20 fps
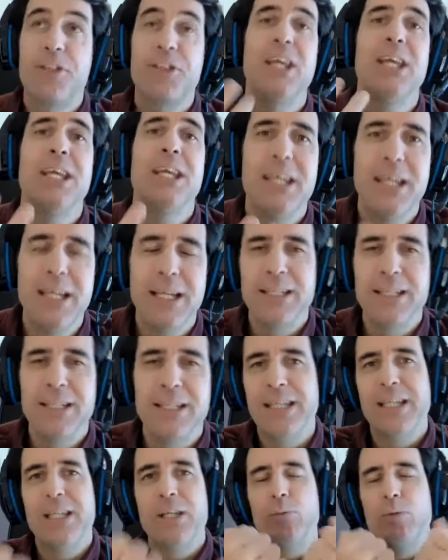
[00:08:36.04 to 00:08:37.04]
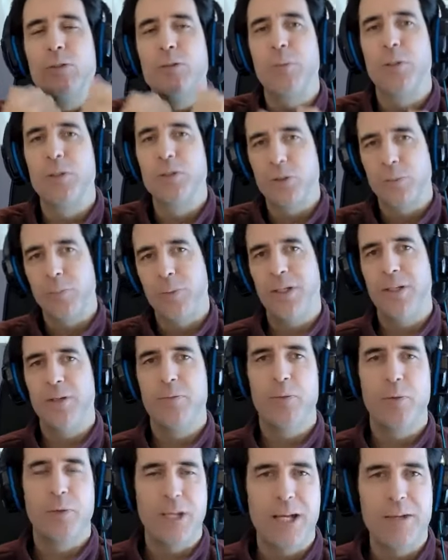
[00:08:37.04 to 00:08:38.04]
thinking and taking responsibility
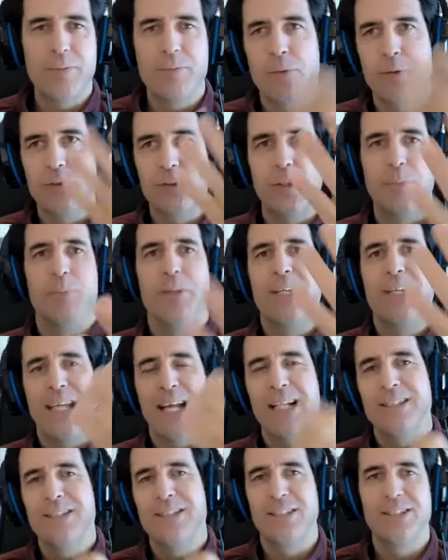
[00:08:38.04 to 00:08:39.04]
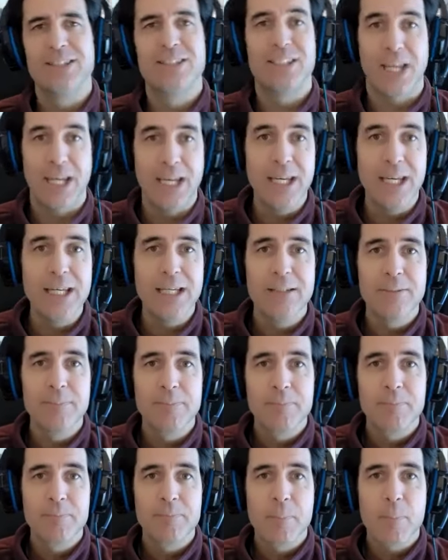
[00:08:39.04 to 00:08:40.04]
for that, for somebody else's saying,
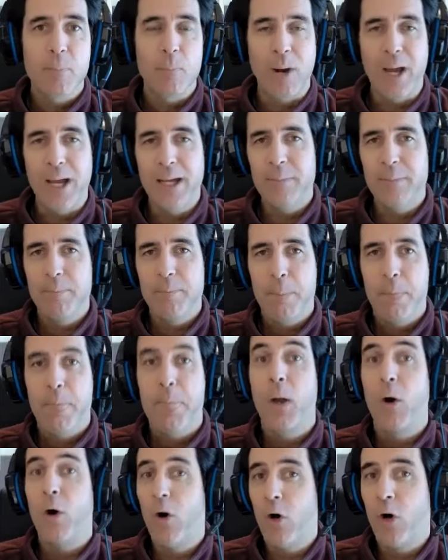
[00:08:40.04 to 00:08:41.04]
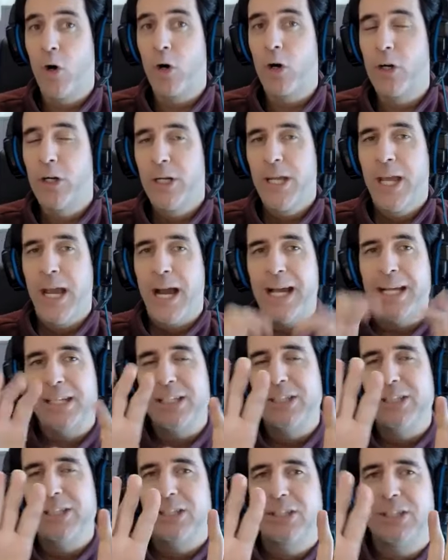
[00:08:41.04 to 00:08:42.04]
right? Or I
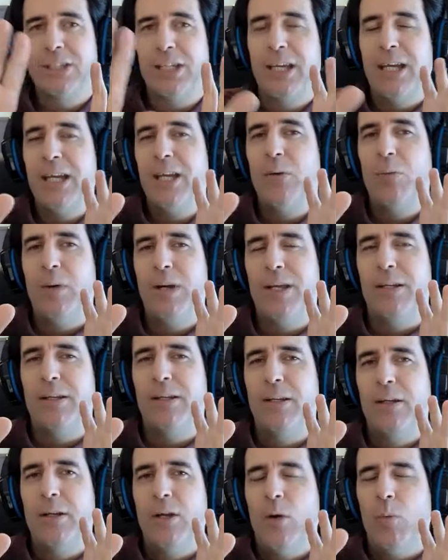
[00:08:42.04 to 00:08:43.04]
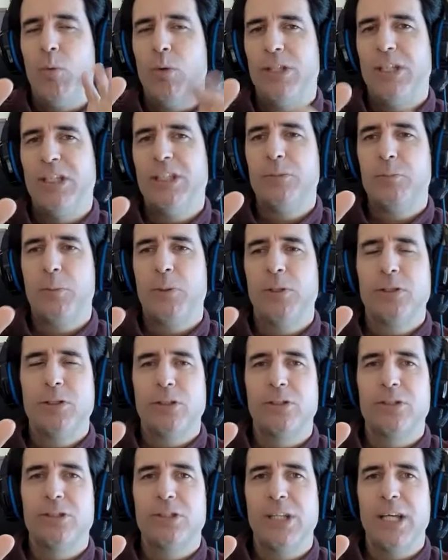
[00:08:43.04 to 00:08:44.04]
can just say, hey, wait, what this
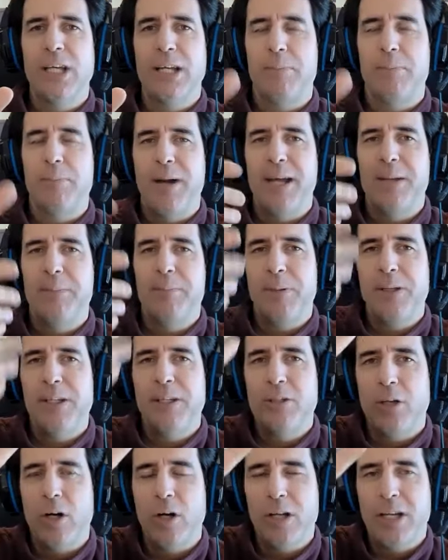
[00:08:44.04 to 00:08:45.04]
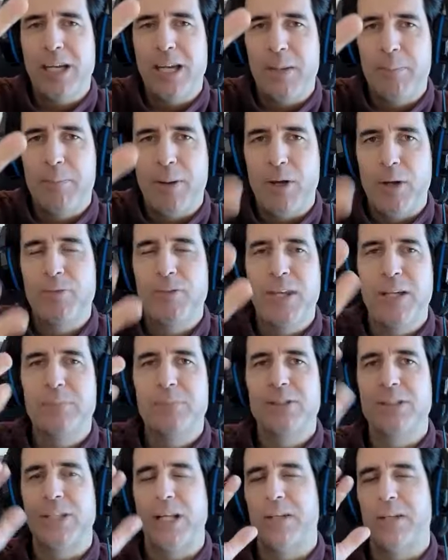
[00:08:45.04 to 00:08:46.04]
person said might be talking about
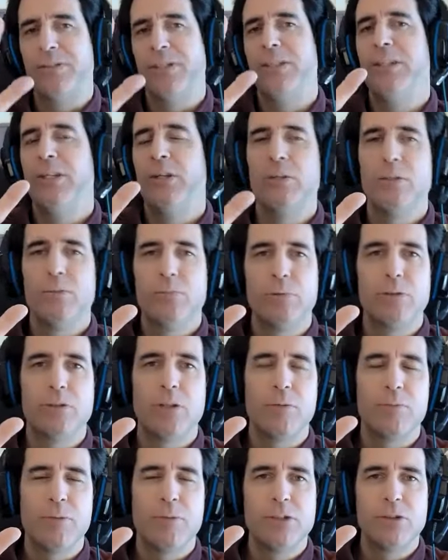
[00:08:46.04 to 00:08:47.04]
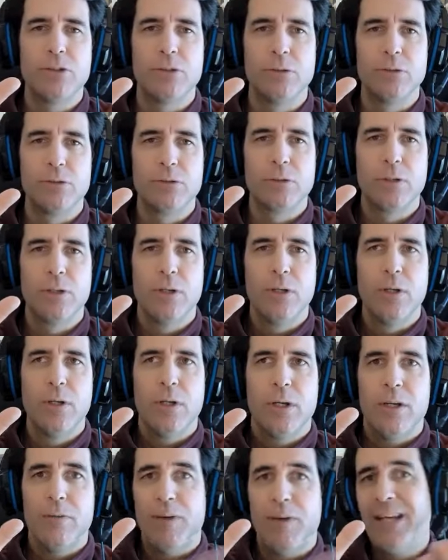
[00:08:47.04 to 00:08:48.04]
themselves and their unresolved issues.
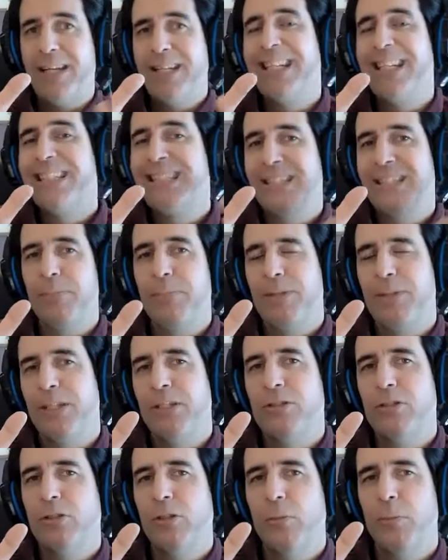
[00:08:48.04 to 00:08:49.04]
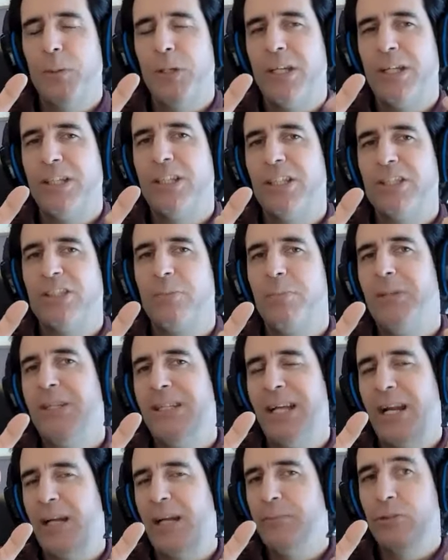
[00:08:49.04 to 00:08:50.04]
If I did something stupid, it doesn't mean
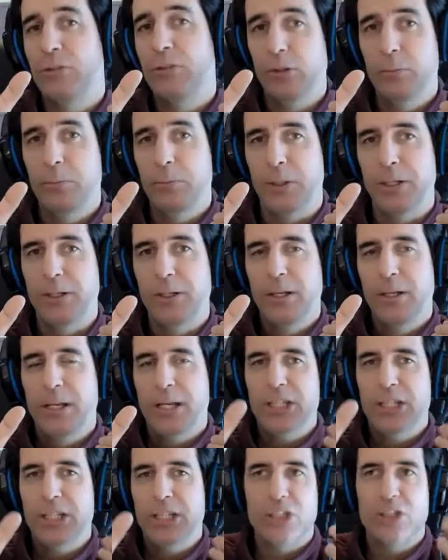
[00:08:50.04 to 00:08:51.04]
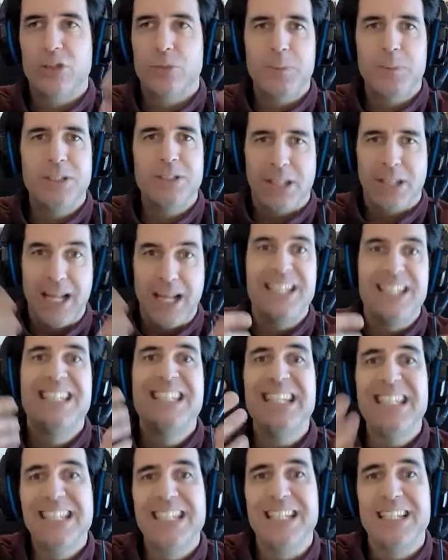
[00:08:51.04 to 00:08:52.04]
that I'm stupid. It just means that I
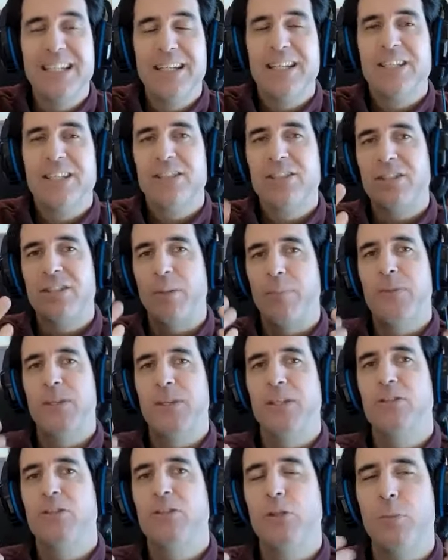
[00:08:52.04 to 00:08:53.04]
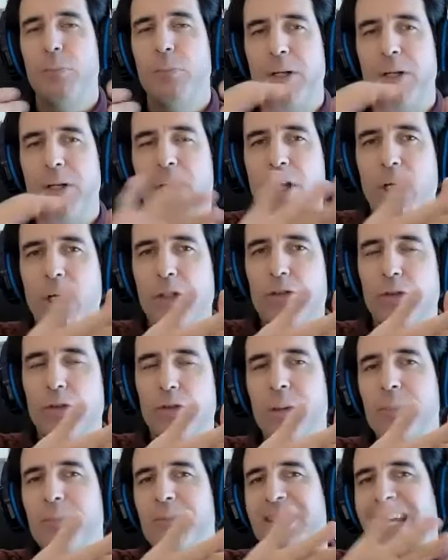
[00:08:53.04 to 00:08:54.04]
did something stupid. So
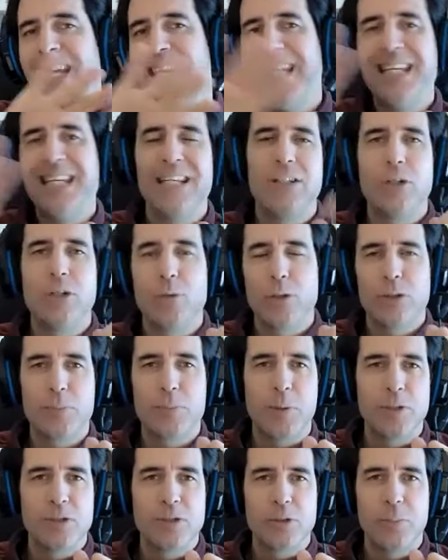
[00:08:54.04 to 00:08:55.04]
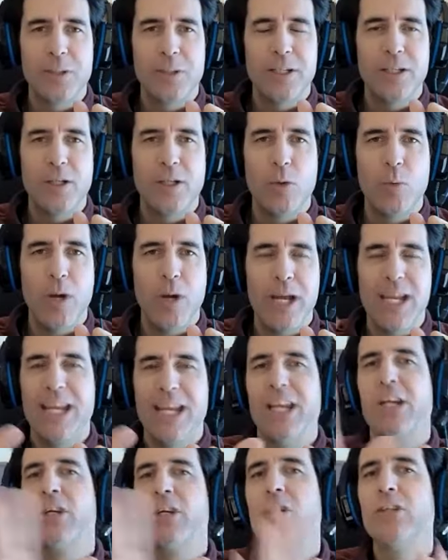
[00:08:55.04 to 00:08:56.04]
I'm taking the responsibility away
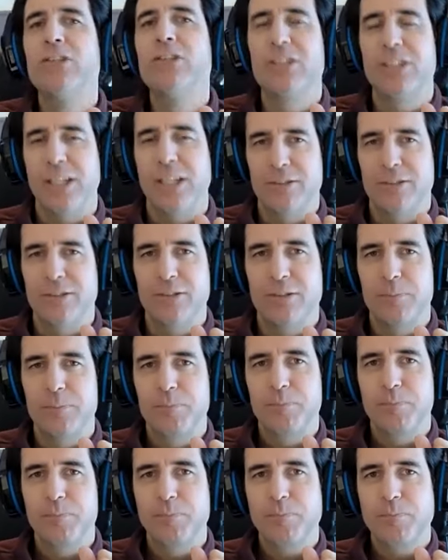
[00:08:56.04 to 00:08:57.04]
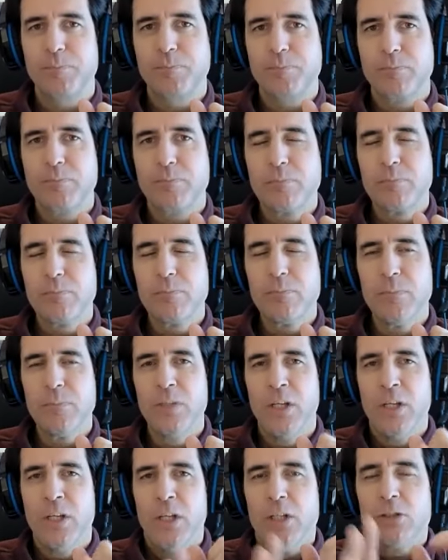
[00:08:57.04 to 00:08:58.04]
in a good sense.
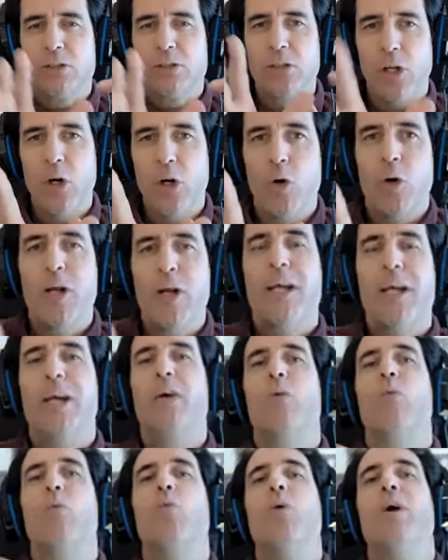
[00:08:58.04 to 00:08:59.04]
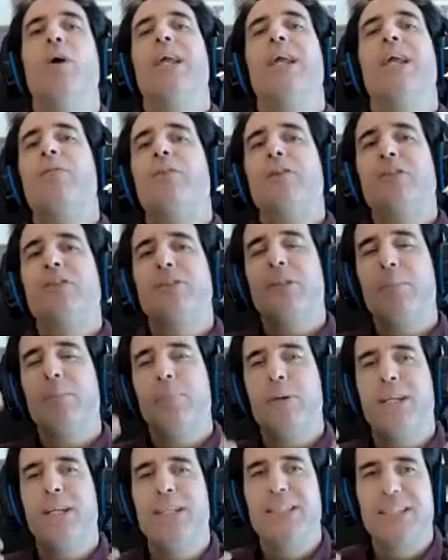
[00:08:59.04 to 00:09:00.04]
So whenever
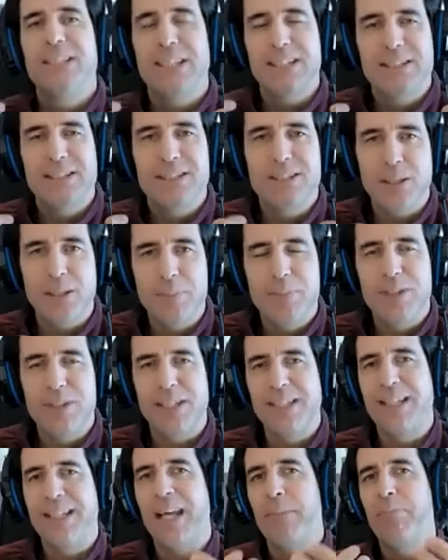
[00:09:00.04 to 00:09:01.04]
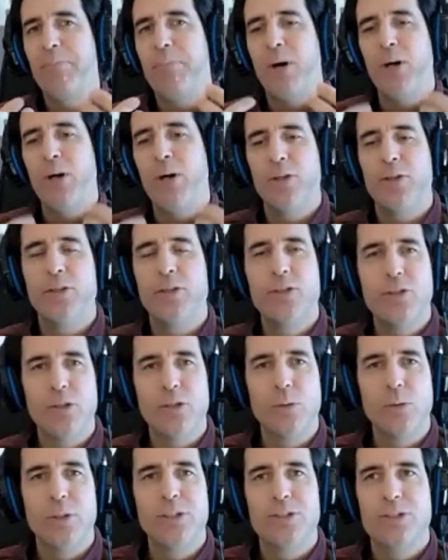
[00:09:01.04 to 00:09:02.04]
somebody says something that bothers
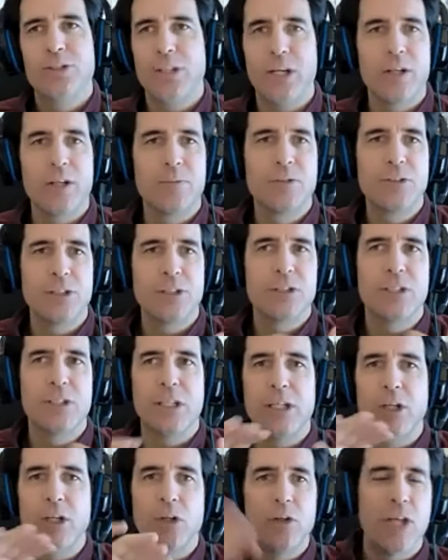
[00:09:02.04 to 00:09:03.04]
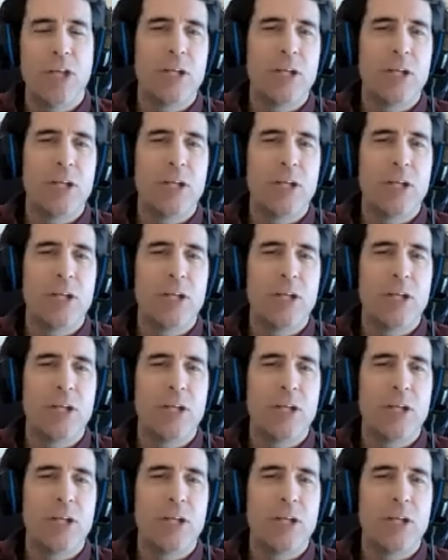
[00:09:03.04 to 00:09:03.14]
you, instead of just thinking, oh,